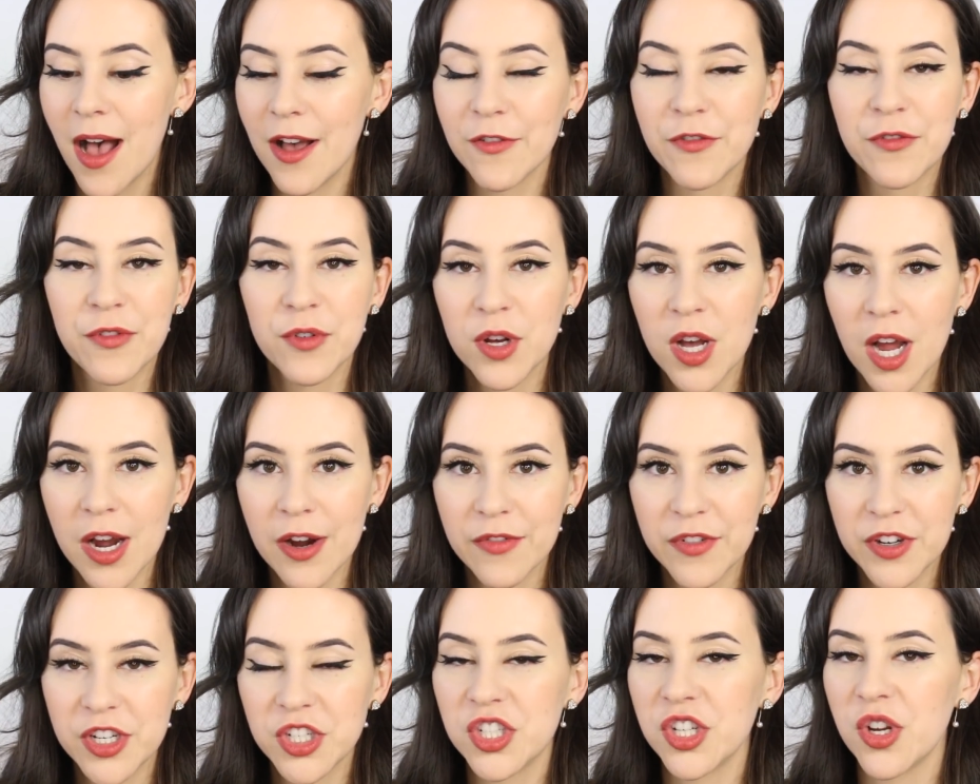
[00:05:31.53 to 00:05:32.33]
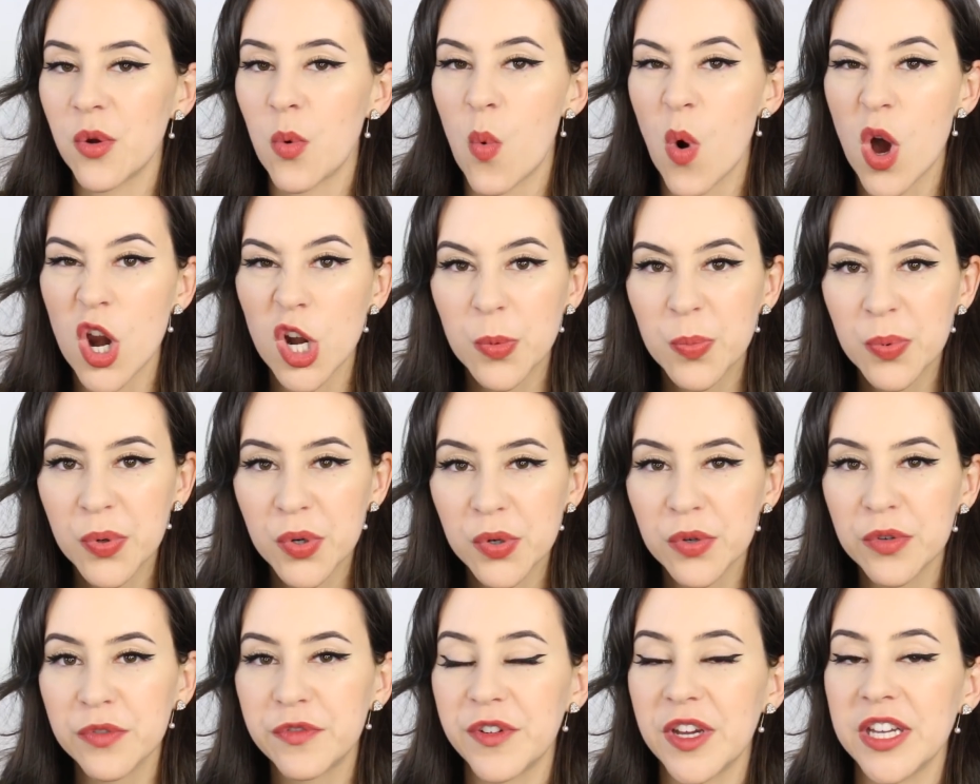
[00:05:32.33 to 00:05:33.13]
Full coverage,
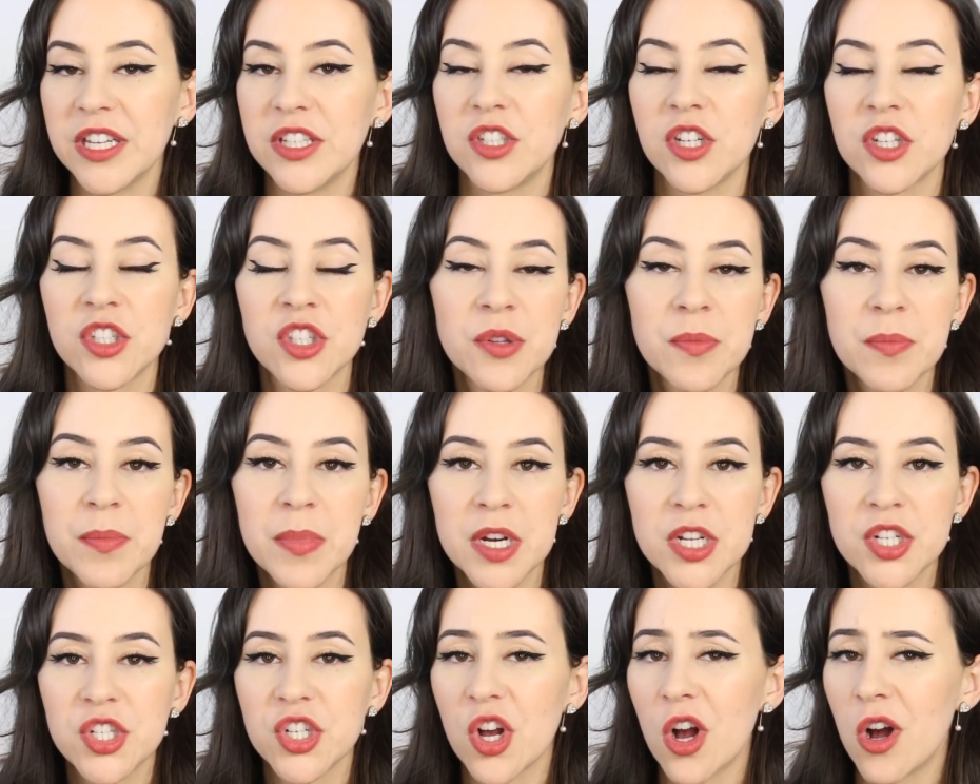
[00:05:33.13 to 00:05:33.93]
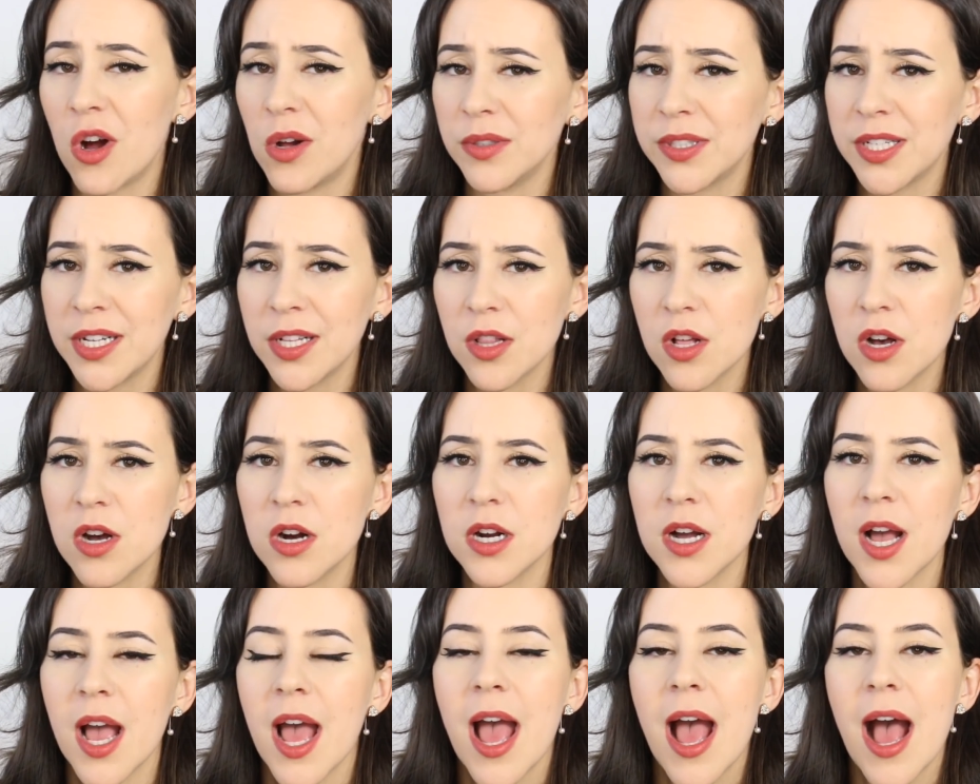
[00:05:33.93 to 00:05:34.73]
waterproof, it doesn't budge all day
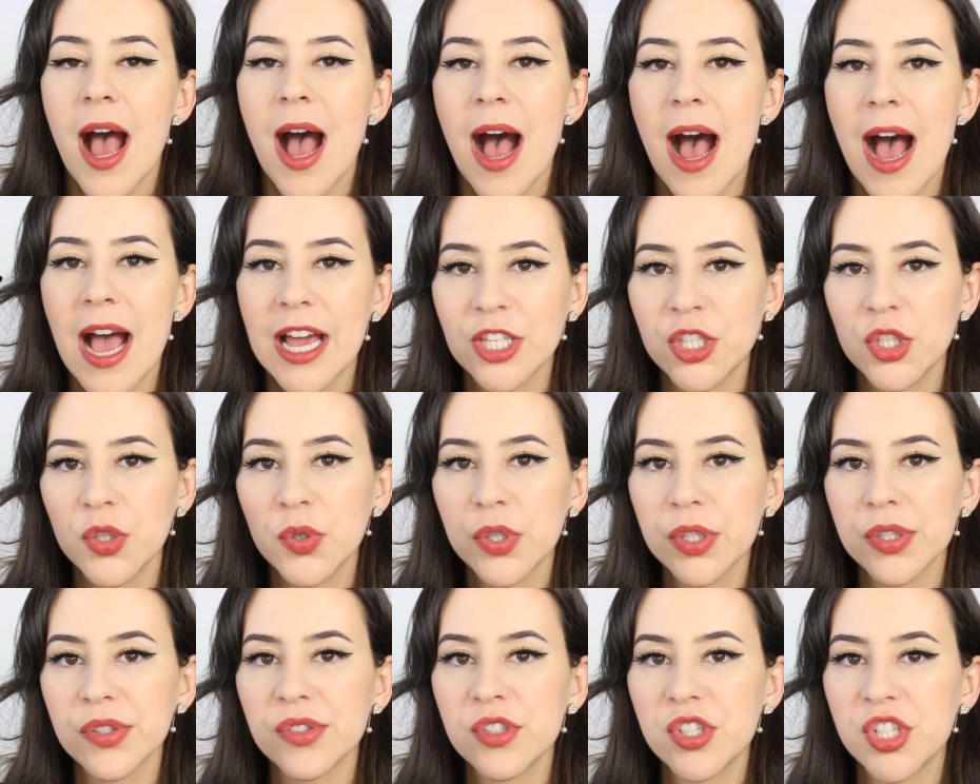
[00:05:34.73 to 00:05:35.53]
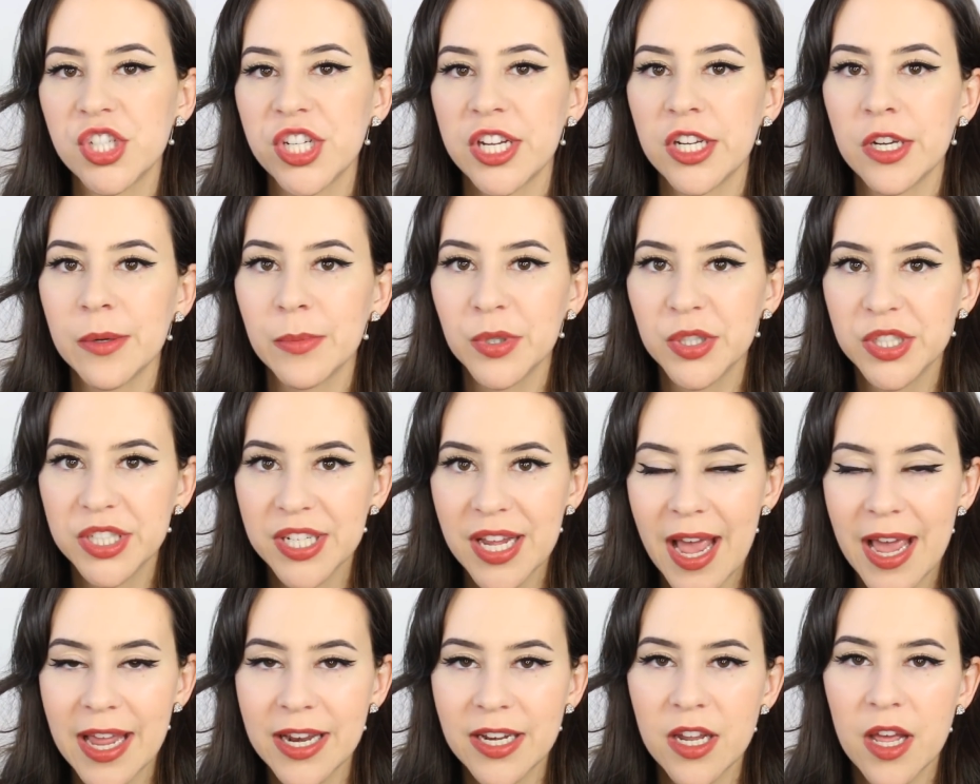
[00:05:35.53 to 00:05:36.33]
long. I do use the shade number
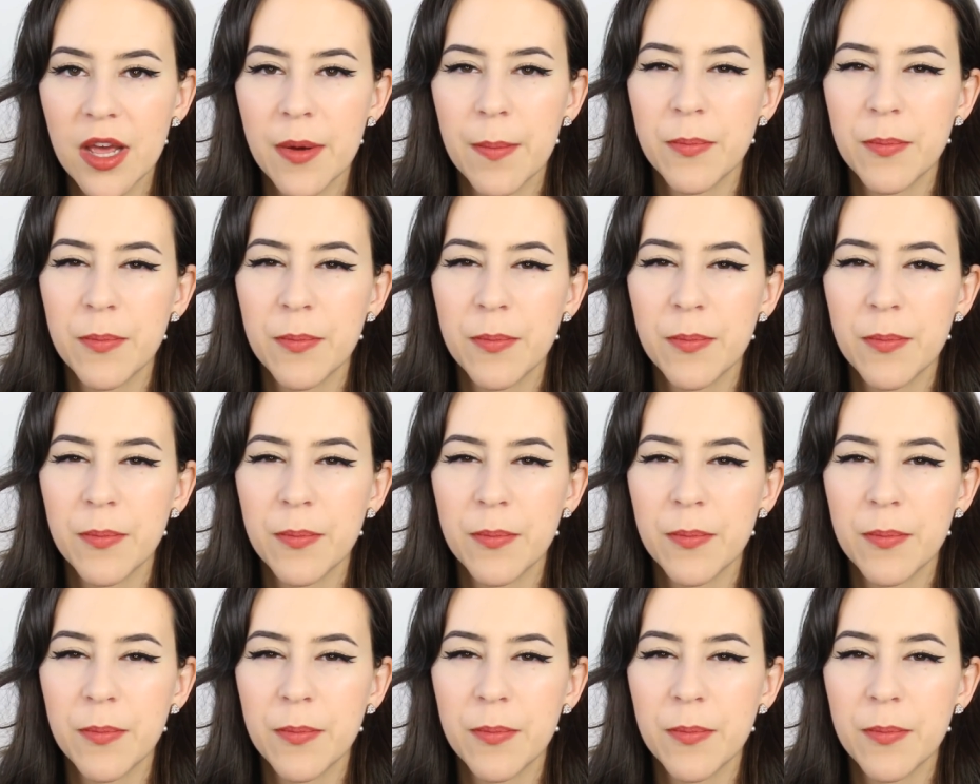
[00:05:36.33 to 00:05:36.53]
10,